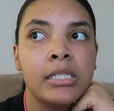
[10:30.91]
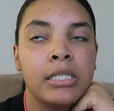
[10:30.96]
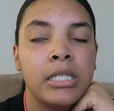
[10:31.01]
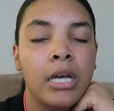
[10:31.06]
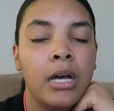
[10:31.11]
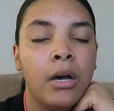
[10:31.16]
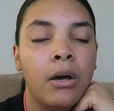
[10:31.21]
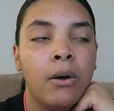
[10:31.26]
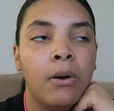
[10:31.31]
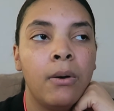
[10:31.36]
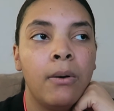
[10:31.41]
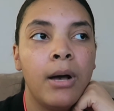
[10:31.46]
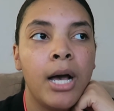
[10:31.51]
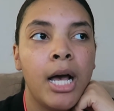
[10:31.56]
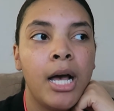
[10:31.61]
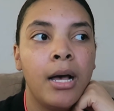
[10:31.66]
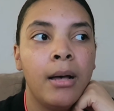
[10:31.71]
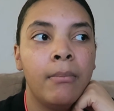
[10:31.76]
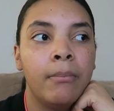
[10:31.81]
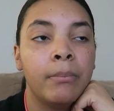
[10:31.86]
So
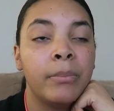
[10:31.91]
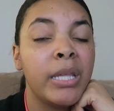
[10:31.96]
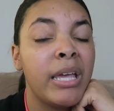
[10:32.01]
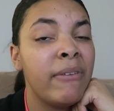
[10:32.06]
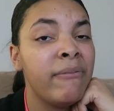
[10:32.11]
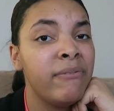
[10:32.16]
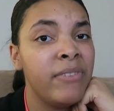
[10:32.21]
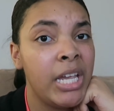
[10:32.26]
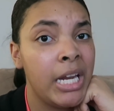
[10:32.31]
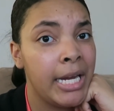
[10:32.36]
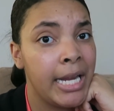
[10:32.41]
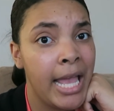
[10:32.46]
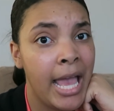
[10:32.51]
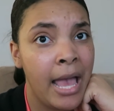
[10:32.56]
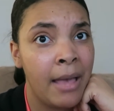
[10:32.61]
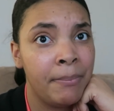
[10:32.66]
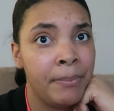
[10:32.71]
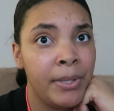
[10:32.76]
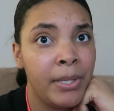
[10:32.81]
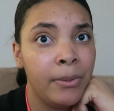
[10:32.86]
I'm very
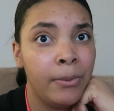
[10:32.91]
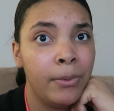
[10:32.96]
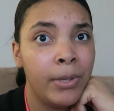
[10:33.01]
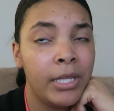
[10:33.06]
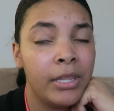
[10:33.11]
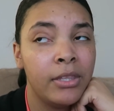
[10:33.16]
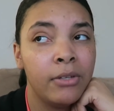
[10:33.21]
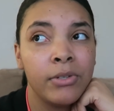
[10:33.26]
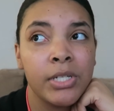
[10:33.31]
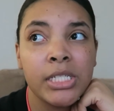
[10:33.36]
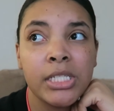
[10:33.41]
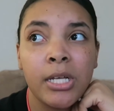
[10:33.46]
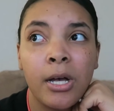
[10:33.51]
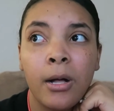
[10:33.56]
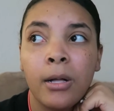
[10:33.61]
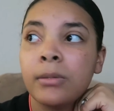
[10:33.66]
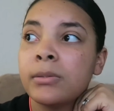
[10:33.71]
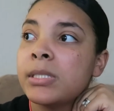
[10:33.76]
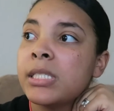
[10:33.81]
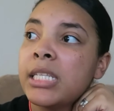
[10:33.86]
happy with the
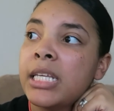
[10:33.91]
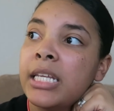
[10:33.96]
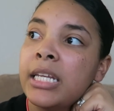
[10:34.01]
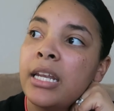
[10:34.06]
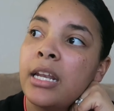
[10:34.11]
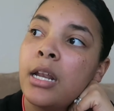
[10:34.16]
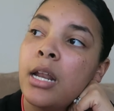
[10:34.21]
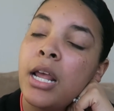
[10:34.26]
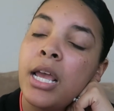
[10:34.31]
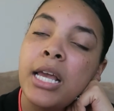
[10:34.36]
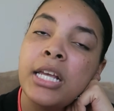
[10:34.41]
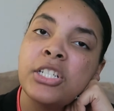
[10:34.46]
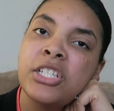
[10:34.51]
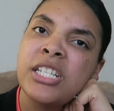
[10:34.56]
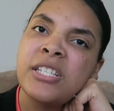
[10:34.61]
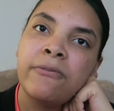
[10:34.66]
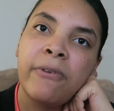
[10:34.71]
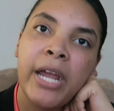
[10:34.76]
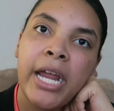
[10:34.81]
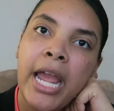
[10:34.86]
results and
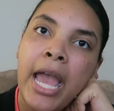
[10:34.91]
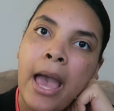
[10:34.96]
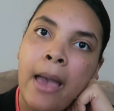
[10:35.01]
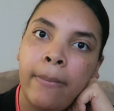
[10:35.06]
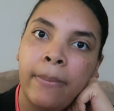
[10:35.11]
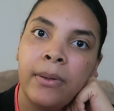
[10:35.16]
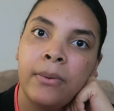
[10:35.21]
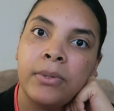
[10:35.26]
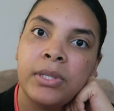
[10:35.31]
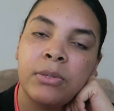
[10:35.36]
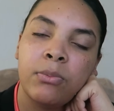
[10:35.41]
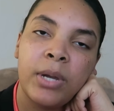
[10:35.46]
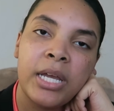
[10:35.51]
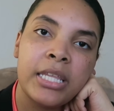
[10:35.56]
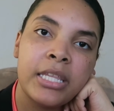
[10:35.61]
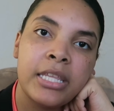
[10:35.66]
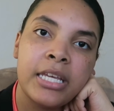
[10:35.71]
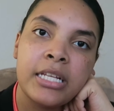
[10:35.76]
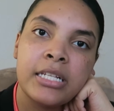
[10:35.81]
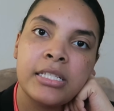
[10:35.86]
just very happy with the
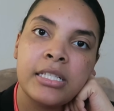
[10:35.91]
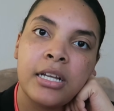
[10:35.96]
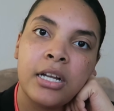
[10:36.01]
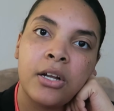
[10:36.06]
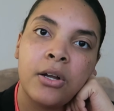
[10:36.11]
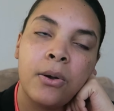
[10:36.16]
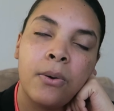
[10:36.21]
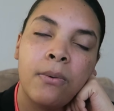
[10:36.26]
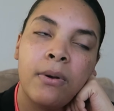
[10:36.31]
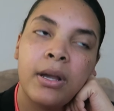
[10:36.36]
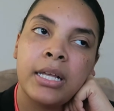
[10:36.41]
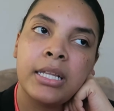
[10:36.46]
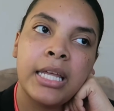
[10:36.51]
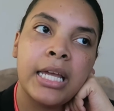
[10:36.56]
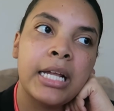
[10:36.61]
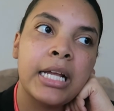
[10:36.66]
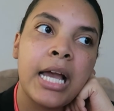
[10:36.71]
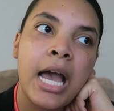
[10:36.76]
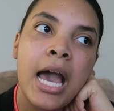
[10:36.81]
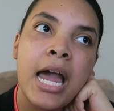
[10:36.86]
way things are going.
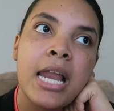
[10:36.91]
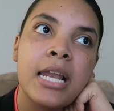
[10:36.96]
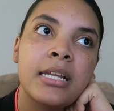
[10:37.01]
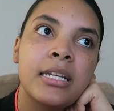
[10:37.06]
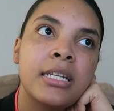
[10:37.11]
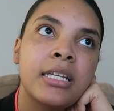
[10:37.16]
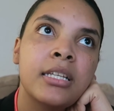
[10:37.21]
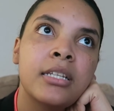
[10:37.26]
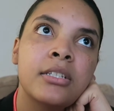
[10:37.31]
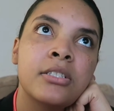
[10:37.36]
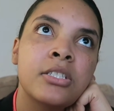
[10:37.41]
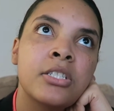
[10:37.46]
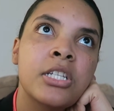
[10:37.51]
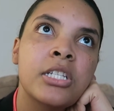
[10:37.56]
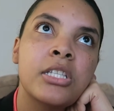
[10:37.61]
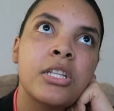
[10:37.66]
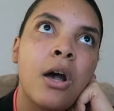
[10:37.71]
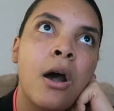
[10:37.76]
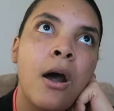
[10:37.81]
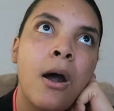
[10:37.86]
Like, God
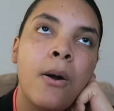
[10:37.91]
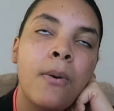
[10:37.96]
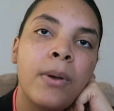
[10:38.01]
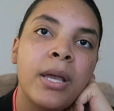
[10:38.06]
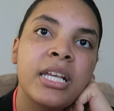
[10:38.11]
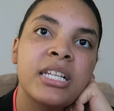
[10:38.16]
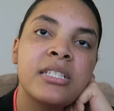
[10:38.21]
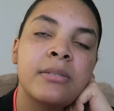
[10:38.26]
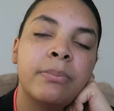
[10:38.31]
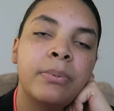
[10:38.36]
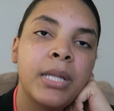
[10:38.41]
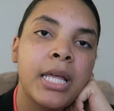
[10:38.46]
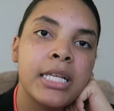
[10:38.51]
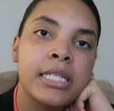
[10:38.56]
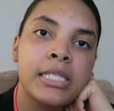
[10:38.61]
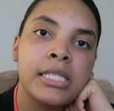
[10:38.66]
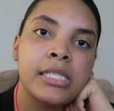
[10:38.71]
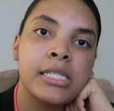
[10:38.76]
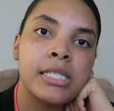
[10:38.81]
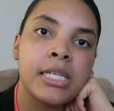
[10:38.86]
just always
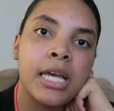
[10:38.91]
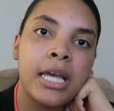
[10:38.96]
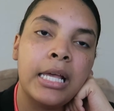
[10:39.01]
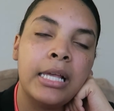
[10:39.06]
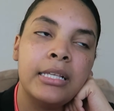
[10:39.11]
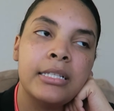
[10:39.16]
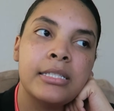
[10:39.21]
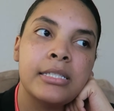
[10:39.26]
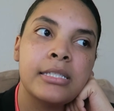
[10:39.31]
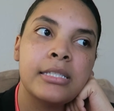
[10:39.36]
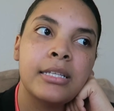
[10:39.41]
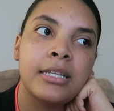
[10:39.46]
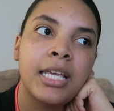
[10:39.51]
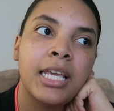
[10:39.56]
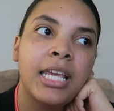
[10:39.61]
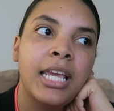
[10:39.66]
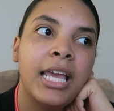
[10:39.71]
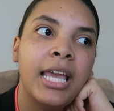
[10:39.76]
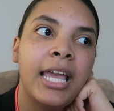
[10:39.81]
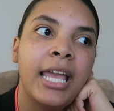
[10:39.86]
blesses us.
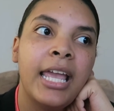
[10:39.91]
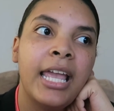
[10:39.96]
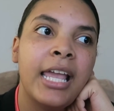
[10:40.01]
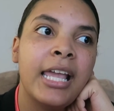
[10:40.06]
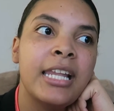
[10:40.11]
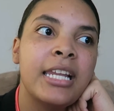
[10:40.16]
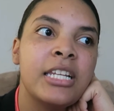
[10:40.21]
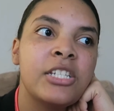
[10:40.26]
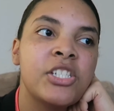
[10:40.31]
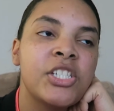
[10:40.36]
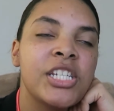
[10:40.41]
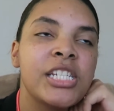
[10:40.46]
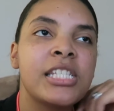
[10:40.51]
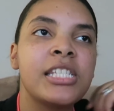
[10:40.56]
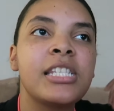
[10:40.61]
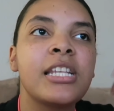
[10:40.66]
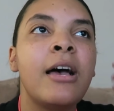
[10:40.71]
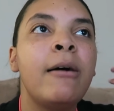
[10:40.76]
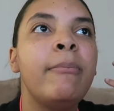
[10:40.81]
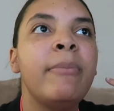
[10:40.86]
And it's
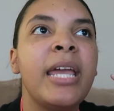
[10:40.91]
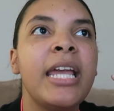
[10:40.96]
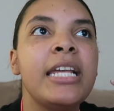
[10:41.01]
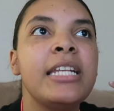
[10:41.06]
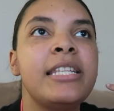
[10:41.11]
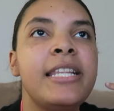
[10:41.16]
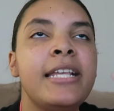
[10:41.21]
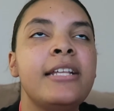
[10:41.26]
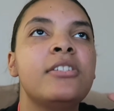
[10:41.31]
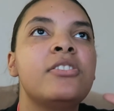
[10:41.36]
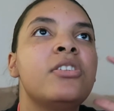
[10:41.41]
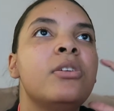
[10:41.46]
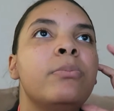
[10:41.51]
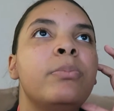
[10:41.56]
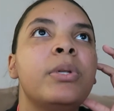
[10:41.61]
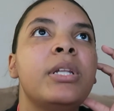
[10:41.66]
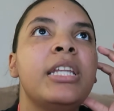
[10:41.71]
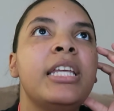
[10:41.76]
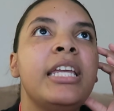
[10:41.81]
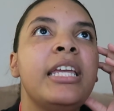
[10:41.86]
just amazing to
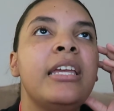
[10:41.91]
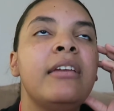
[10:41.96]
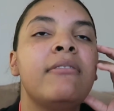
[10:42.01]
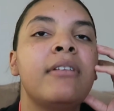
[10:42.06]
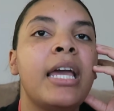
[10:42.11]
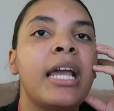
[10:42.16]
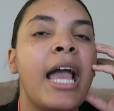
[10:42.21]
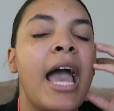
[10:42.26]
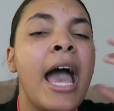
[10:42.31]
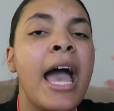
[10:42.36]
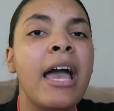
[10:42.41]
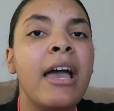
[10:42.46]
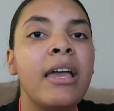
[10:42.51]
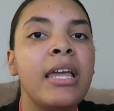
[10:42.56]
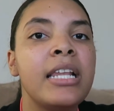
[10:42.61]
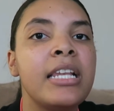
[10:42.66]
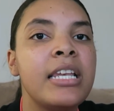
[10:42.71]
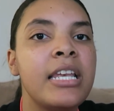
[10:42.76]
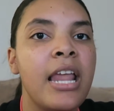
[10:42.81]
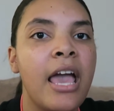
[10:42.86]
believe. Like,
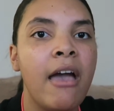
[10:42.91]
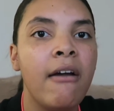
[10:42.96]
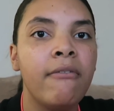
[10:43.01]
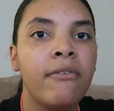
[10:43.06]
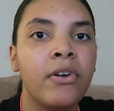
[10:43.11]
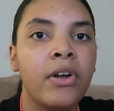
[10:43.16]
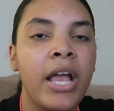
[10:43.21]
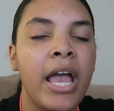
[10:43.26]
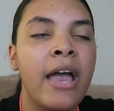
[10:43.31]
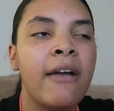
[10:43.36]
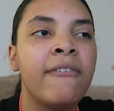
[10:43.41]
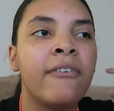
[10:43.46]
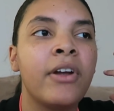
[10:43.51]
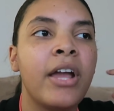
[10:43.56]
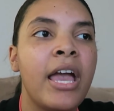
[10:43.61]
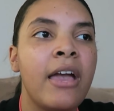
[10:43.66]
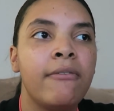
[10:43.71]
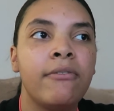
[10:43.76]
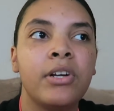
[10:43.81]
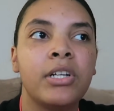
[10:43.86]
I never,
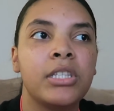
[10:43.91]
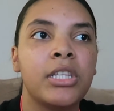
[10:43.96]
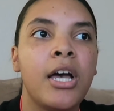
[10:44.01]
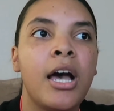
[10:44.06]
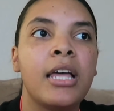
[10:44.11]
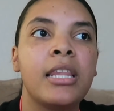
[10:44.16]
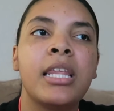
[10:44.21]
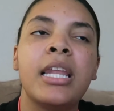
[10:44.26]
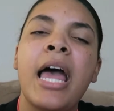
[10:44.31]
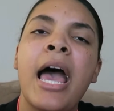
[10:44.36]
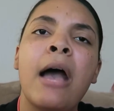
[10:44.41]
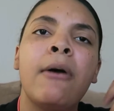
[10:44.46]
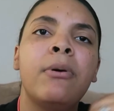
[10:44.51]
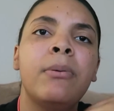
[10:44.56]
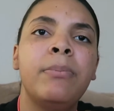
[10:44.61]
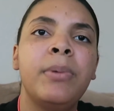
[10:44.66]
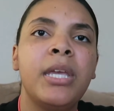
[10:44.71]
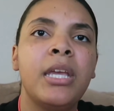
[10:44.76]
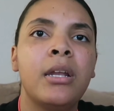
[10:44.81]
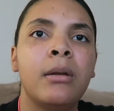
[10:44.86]
ever, ever thought that I
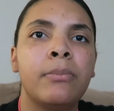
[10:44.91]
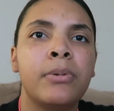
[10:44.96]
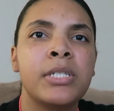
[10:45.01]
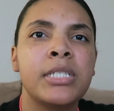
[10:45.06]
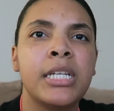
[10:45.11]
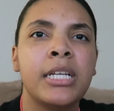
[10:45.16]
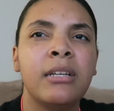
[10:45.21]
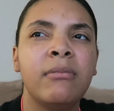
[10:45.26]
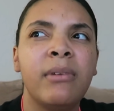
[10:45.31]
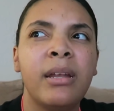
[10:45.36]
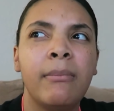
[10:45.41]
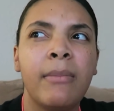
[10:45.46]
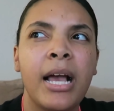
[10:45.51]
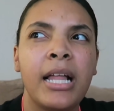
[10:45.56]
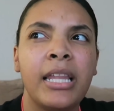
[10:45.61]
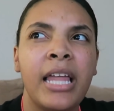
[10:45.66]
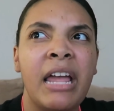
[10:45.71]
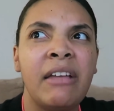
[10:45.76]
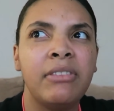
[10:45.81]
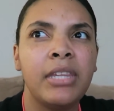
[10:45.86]
would be in a predicament in
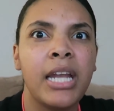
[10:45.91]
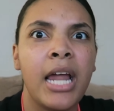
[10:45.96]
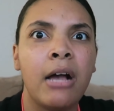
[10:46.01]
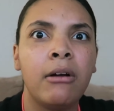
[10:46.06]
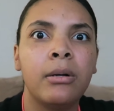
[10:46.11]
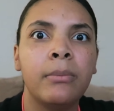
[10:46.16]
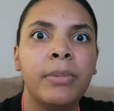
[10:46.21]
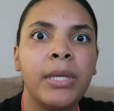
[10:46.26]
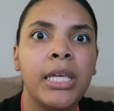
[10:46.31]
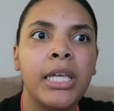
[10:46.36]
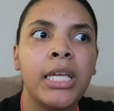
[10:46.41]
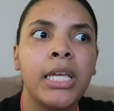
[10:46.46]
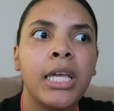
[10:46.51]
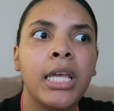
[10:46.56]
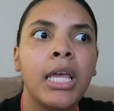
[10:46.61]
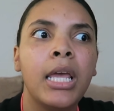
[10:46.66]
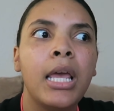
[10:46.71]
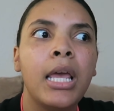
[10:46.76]
my life that I would be